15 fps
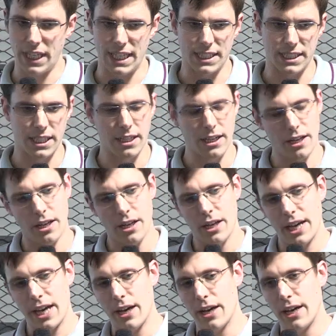is,
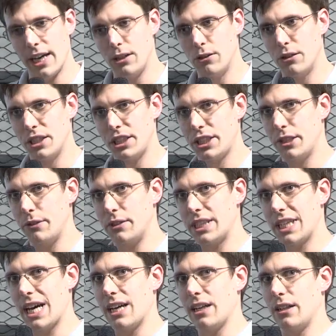in order to
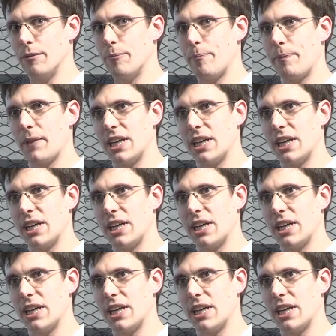tell